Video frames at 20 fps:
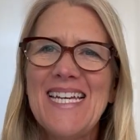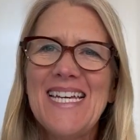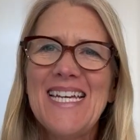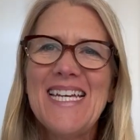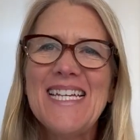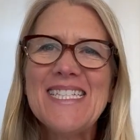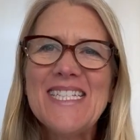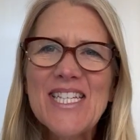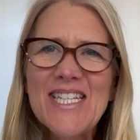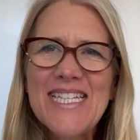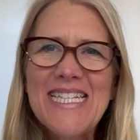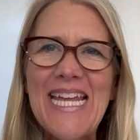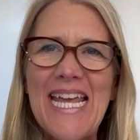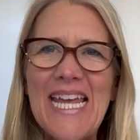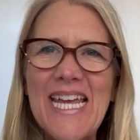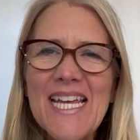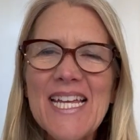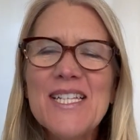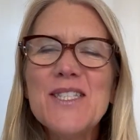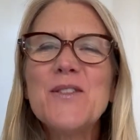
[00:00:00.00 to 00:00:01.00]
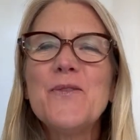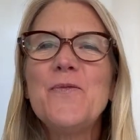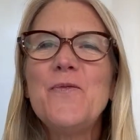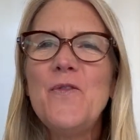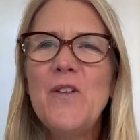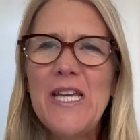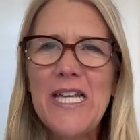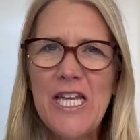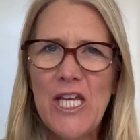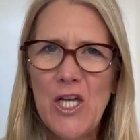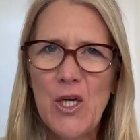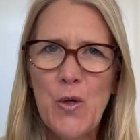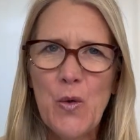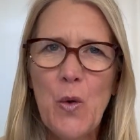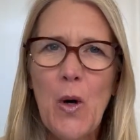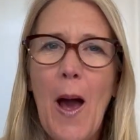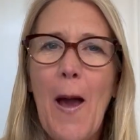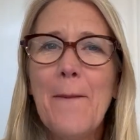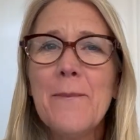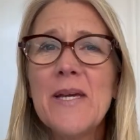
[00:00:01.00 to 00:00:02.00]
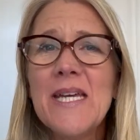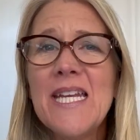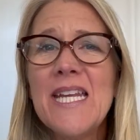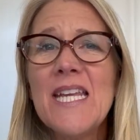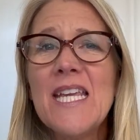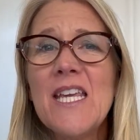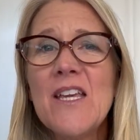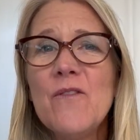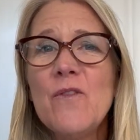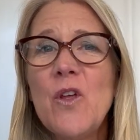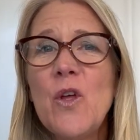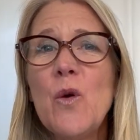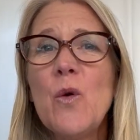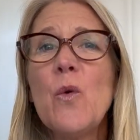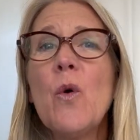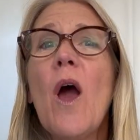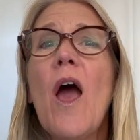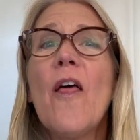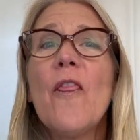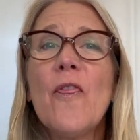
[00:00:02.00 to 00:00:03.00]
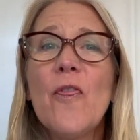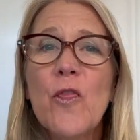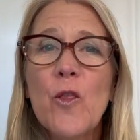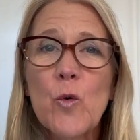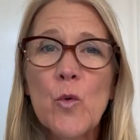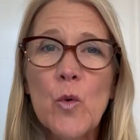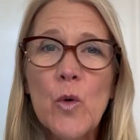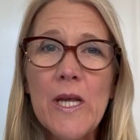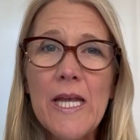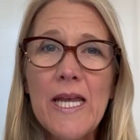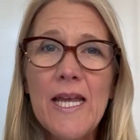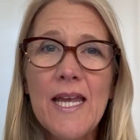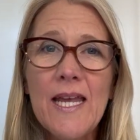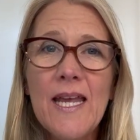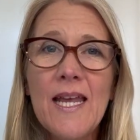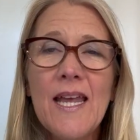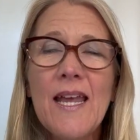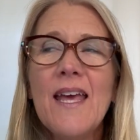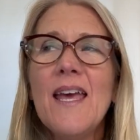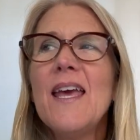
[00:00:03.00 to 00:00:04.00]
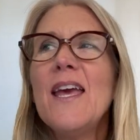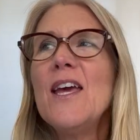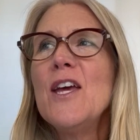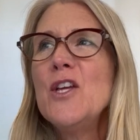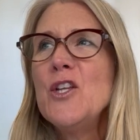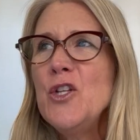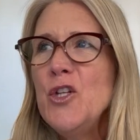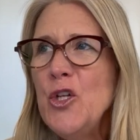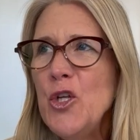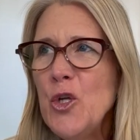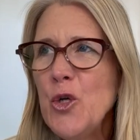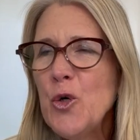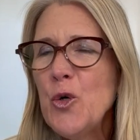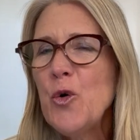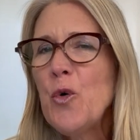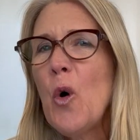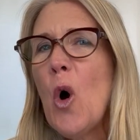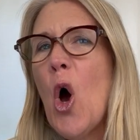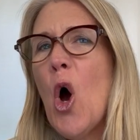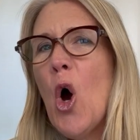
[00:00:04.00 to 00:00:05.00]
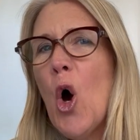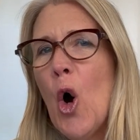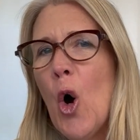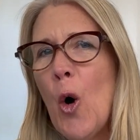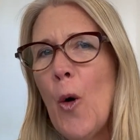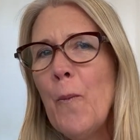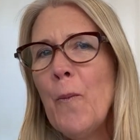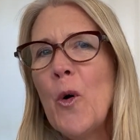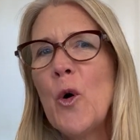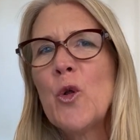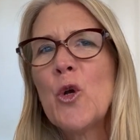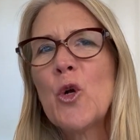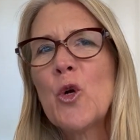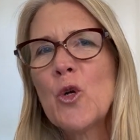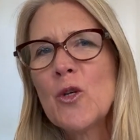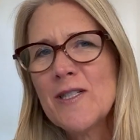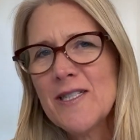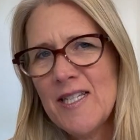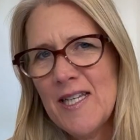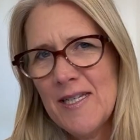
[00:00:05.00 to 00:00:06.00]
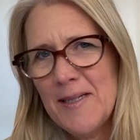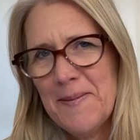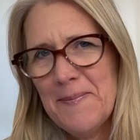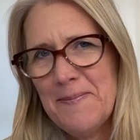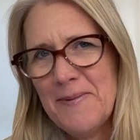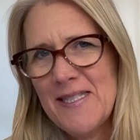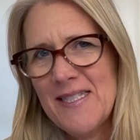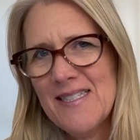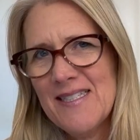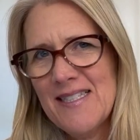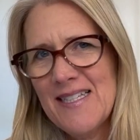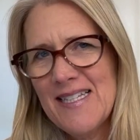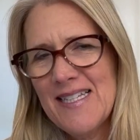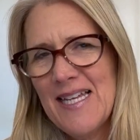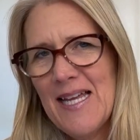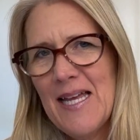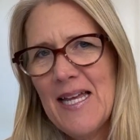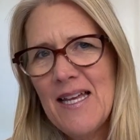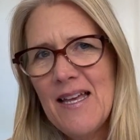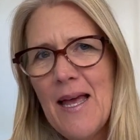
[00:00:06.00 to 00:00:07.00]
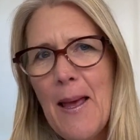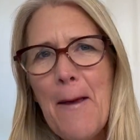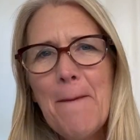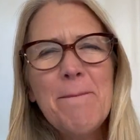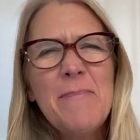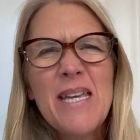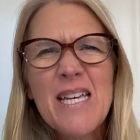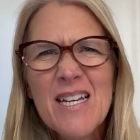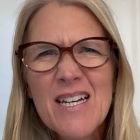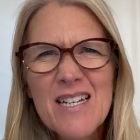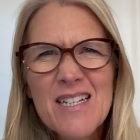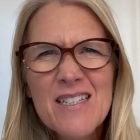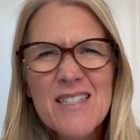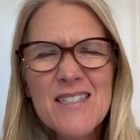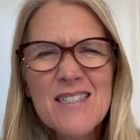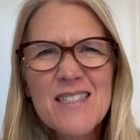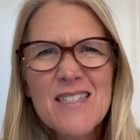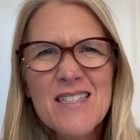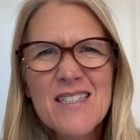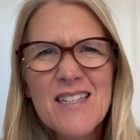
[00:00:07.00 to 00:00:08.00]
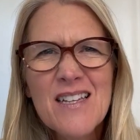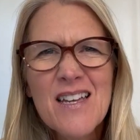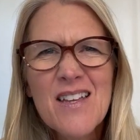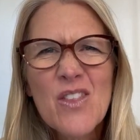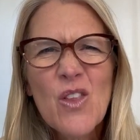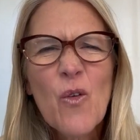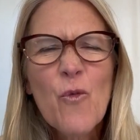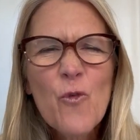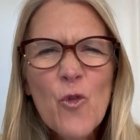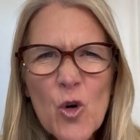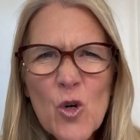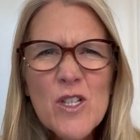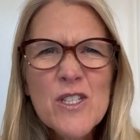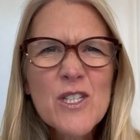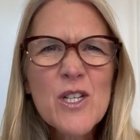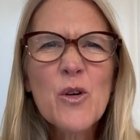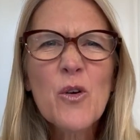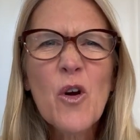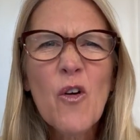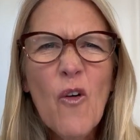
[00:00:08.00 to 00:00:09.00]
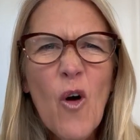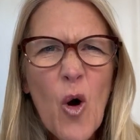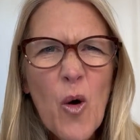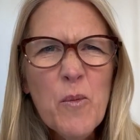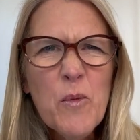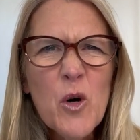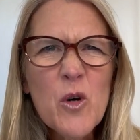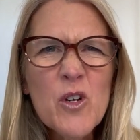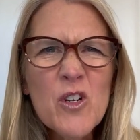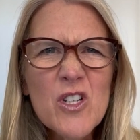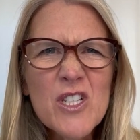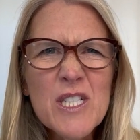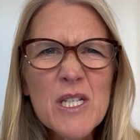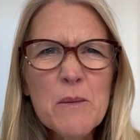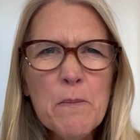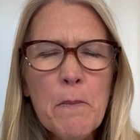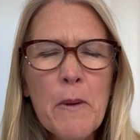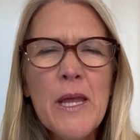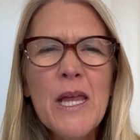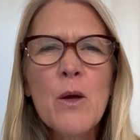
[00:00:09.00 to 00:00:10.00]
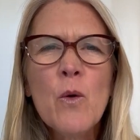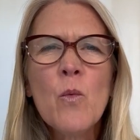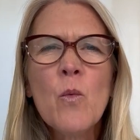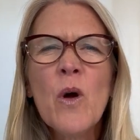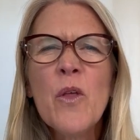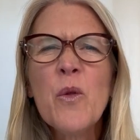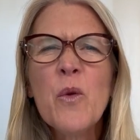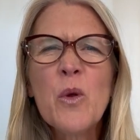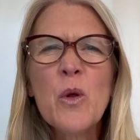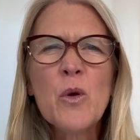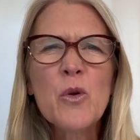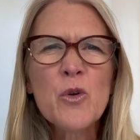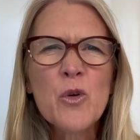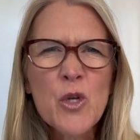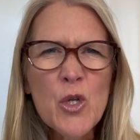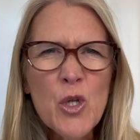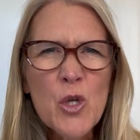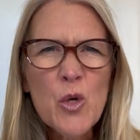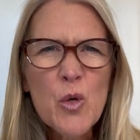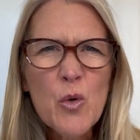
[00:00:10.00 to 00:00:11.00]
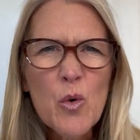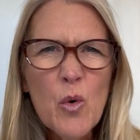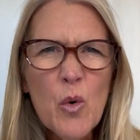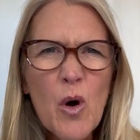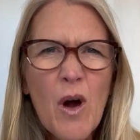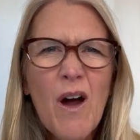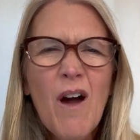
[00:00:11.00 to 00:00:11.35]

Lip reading: In today's video, I'm going to give you 3 new homeowner tips because the first year of homeownership, whether you're new